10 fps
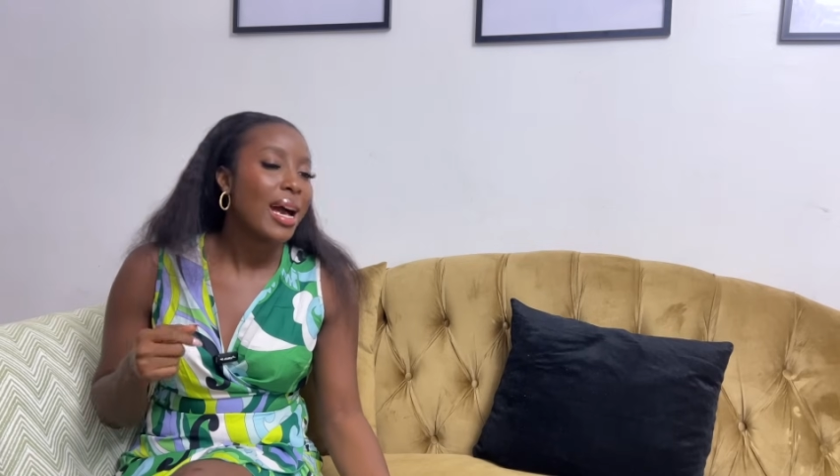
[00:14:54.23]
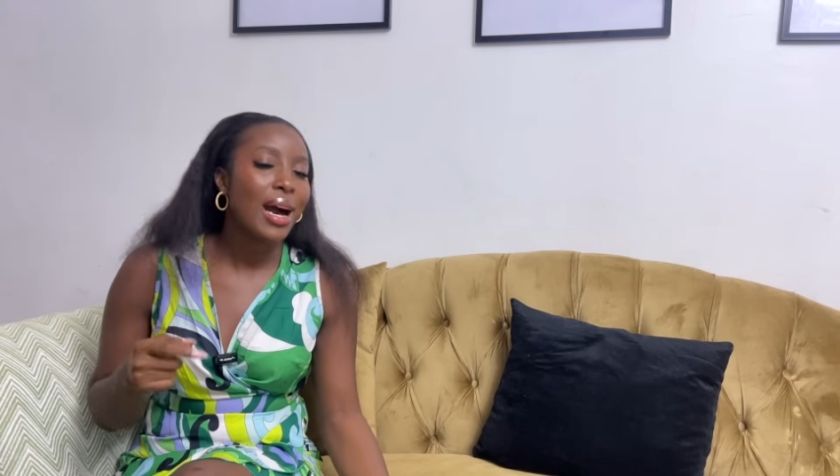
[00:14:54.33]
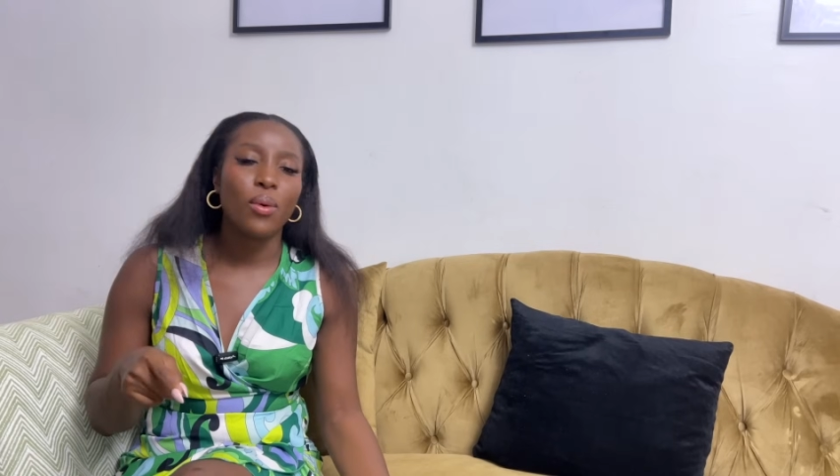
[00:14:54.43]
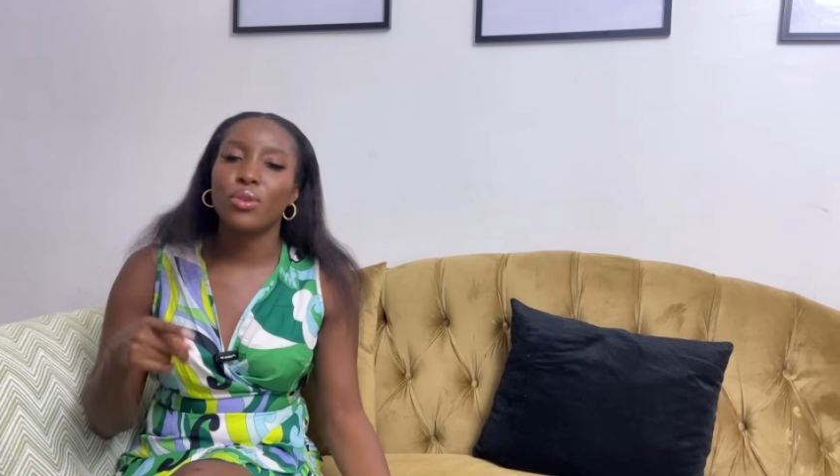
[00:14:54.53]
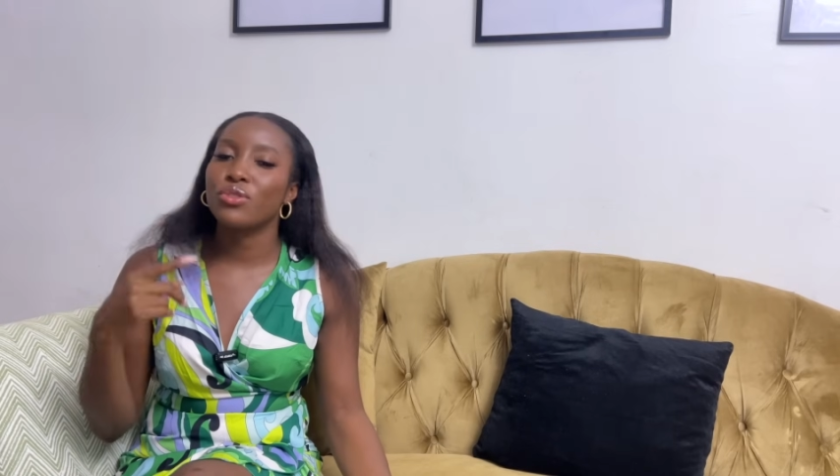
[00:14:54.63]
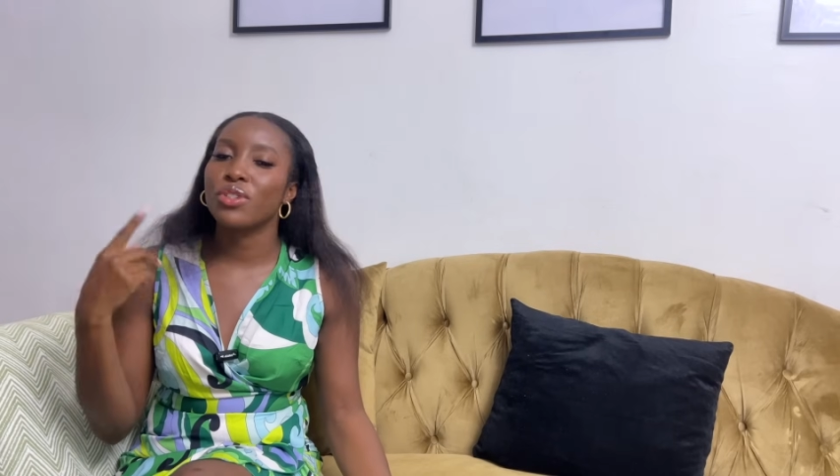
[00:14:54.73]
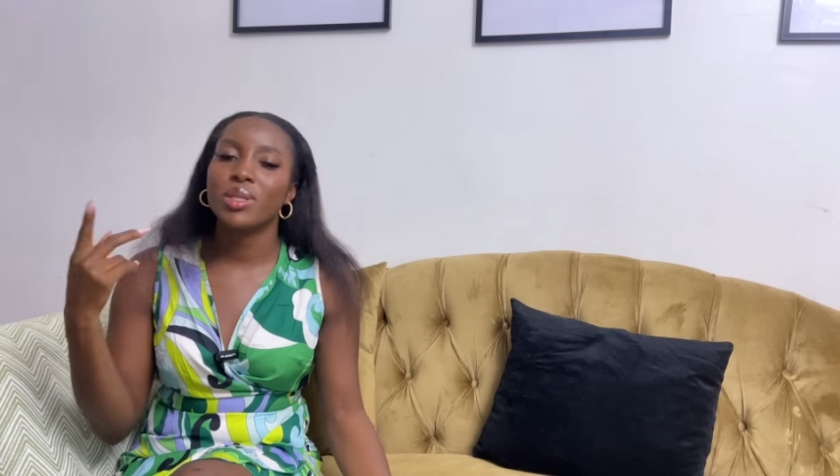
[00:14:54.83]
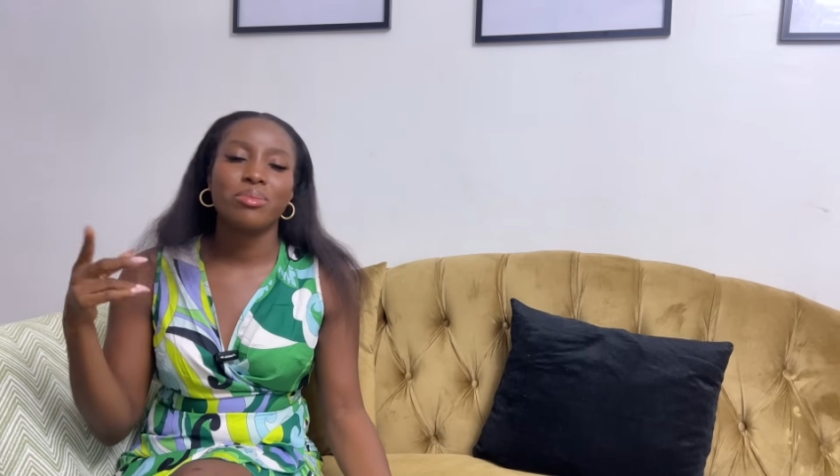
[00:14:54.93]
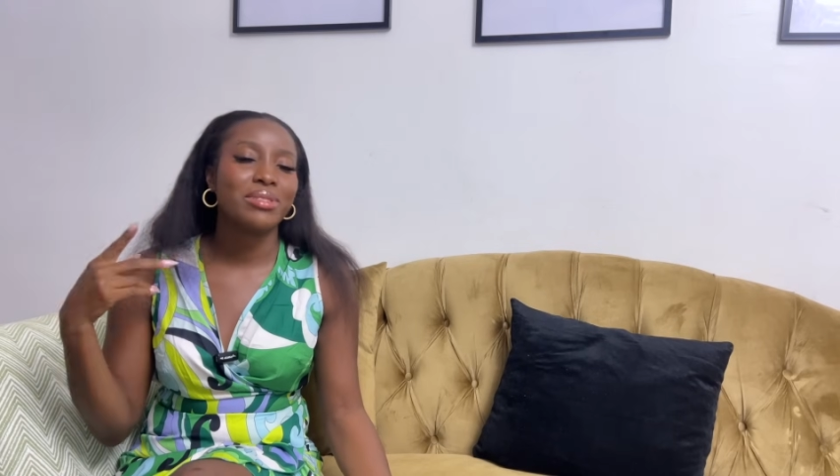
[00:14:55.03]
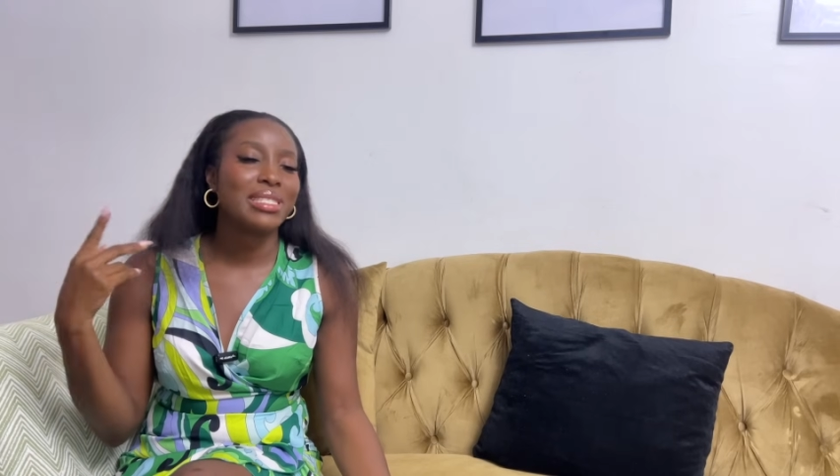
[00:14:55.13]
I was
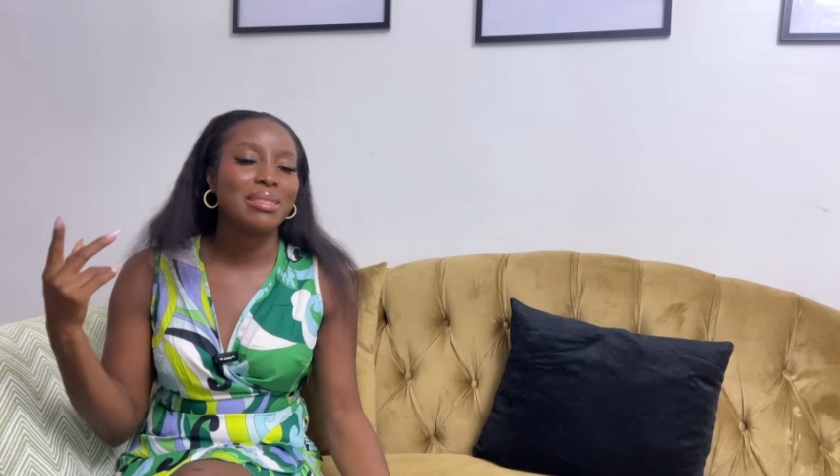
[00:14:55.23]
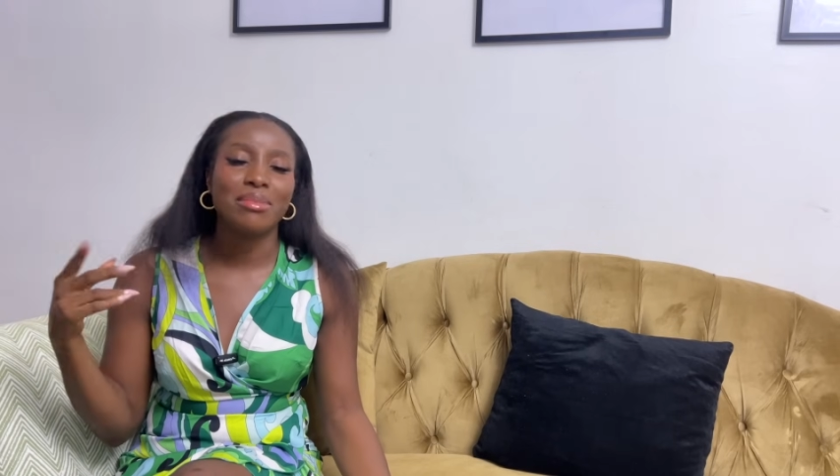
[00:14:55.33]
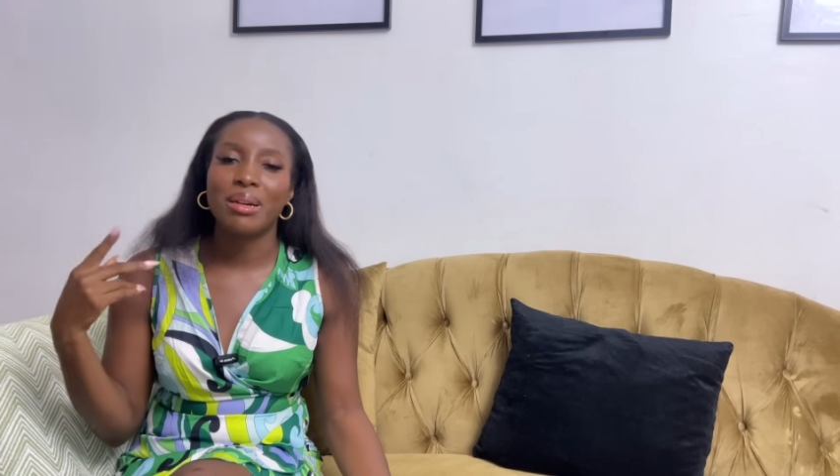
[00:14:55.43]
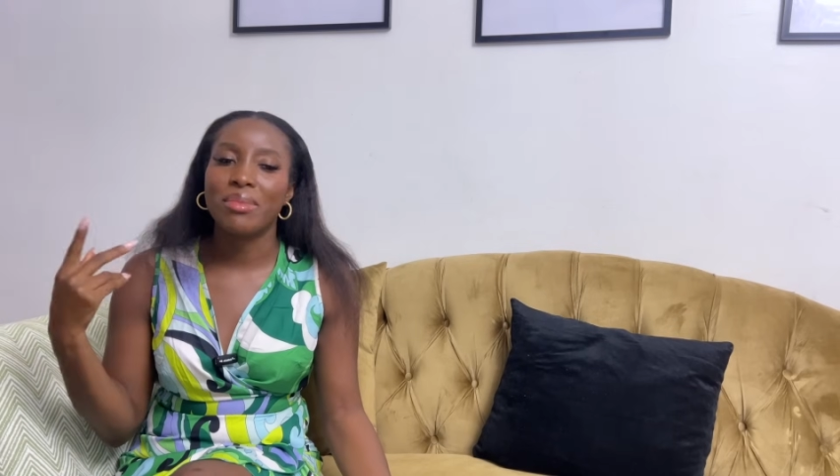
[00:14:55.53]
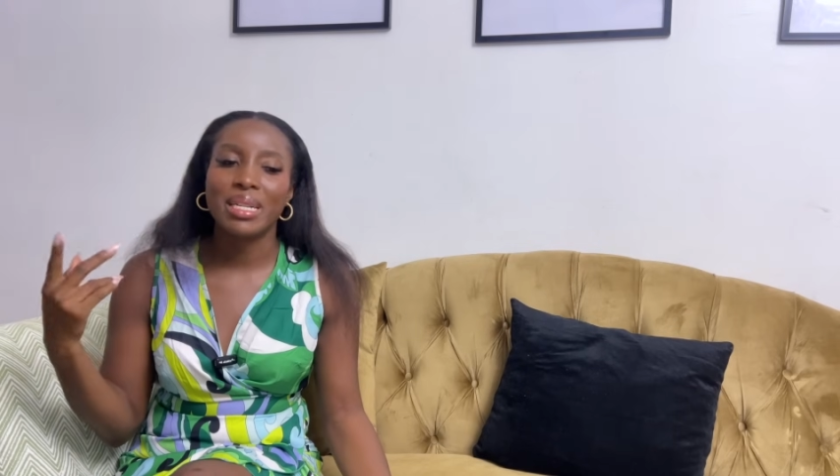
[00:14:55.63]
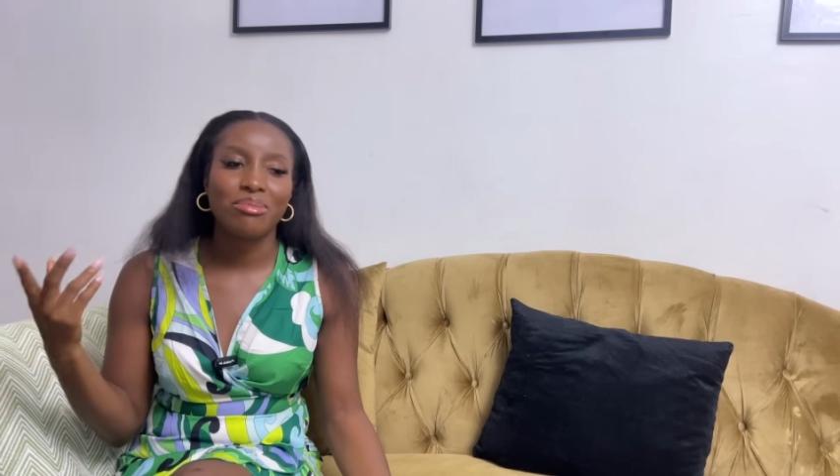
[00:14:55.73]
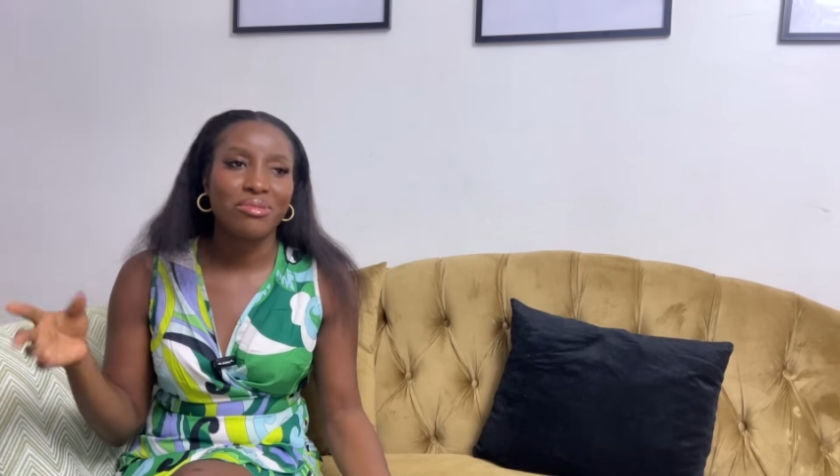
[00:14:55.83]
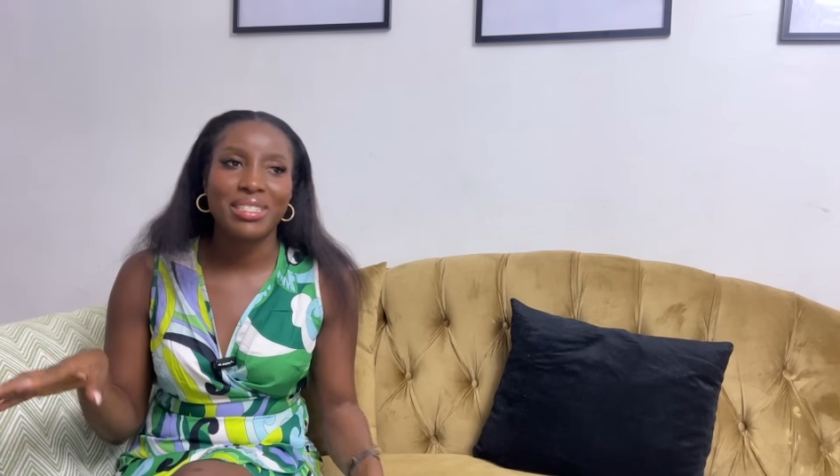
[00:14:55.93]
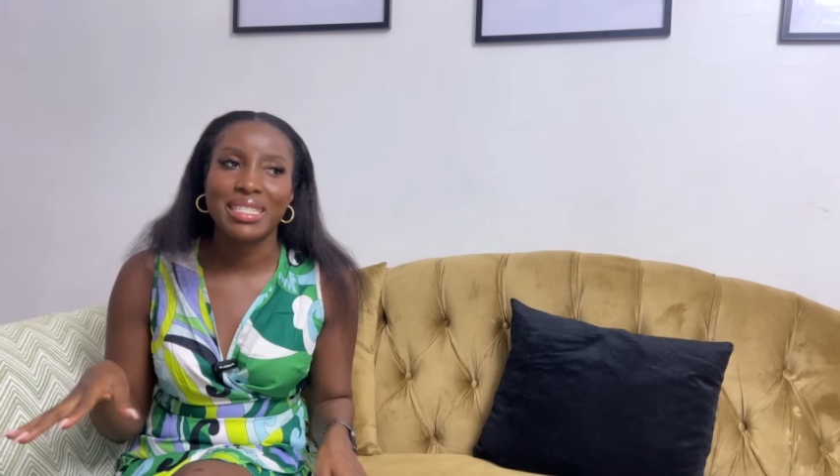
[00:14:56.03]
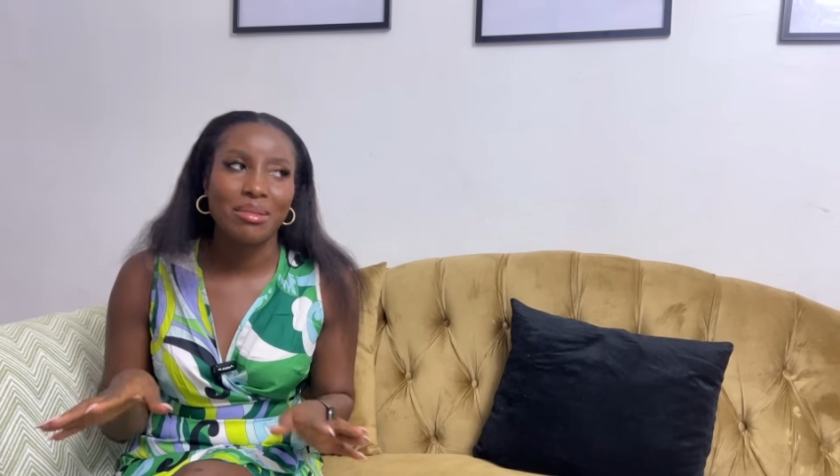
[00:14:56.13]
just praying in my mind,
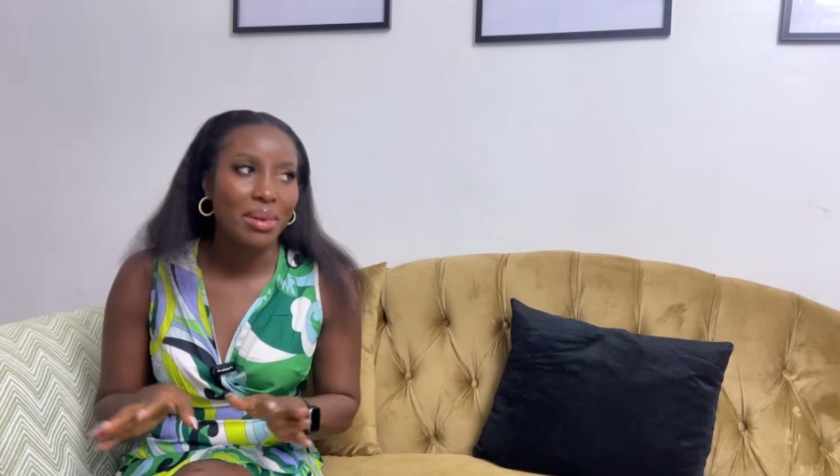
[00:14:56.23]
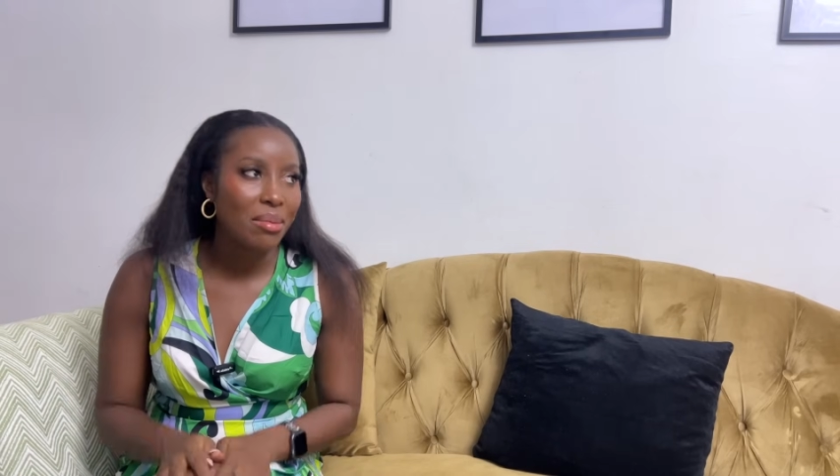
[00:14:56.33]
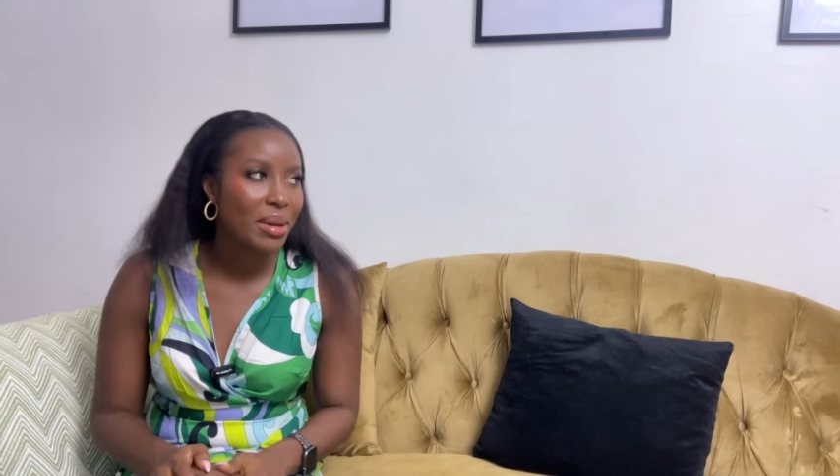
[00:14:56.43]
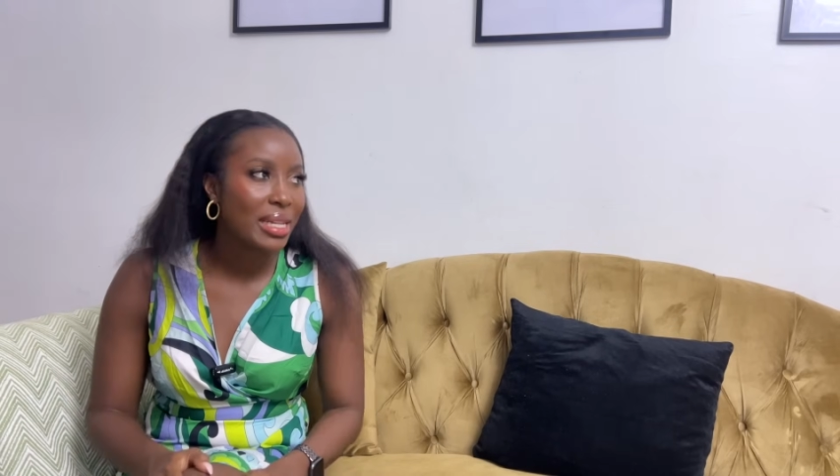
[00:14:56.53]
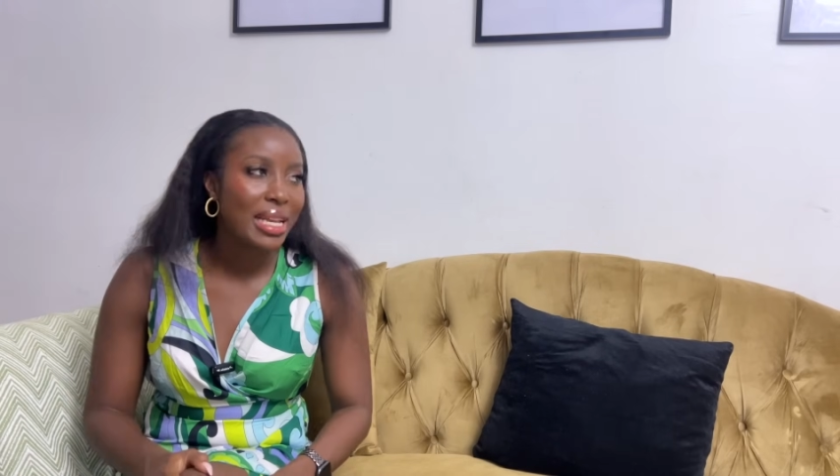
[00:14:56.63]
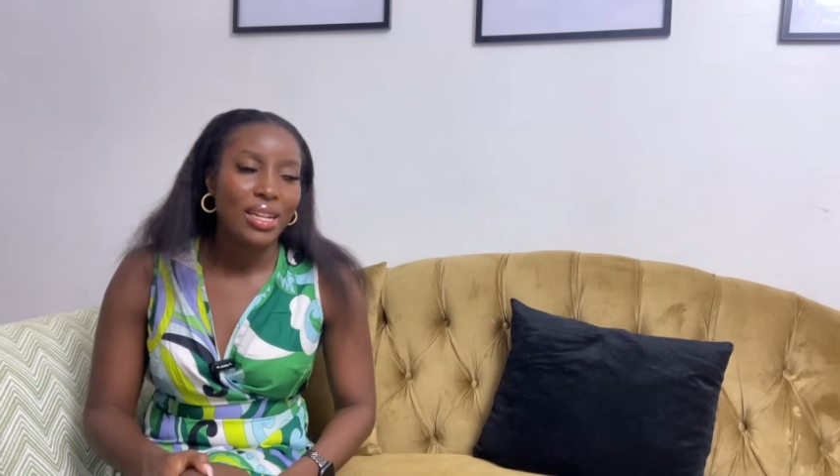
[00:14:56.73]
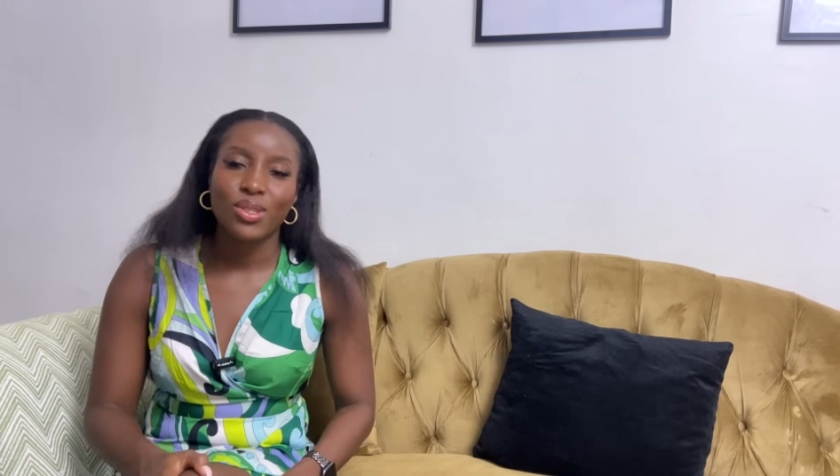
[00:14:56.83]
praying in my mind.